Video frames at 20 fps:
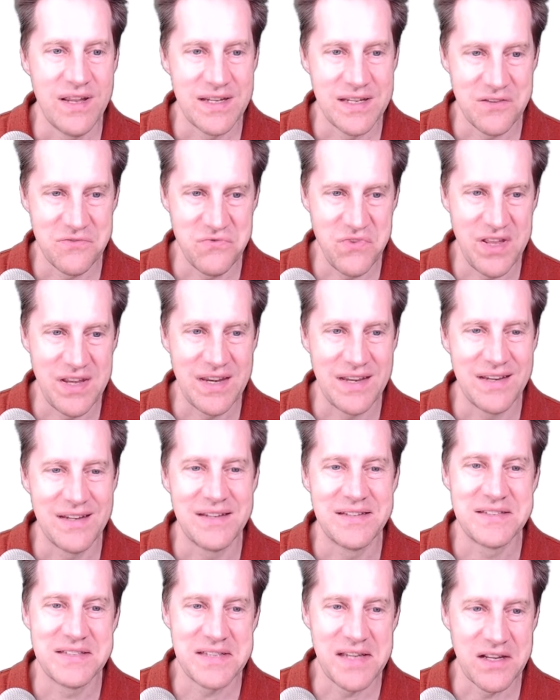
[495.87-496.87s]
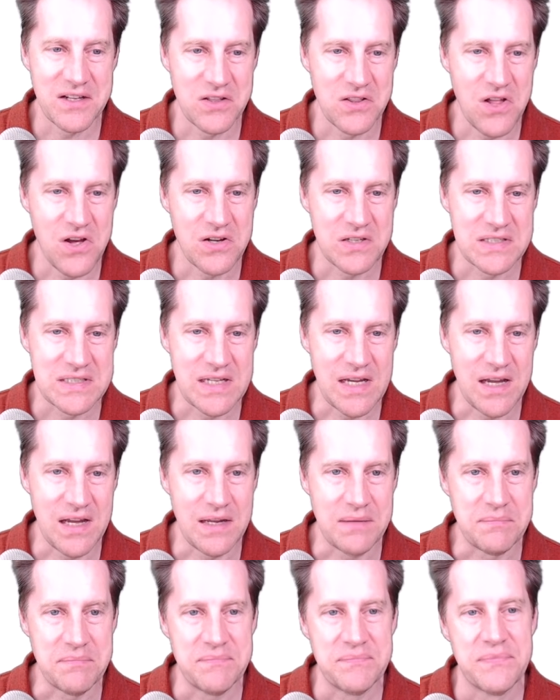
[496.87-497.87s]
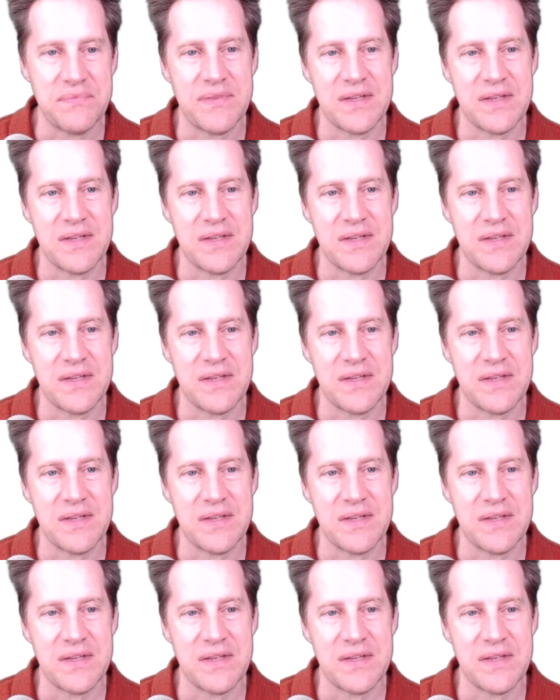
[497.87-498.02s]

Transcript: inconvenient, take a long time.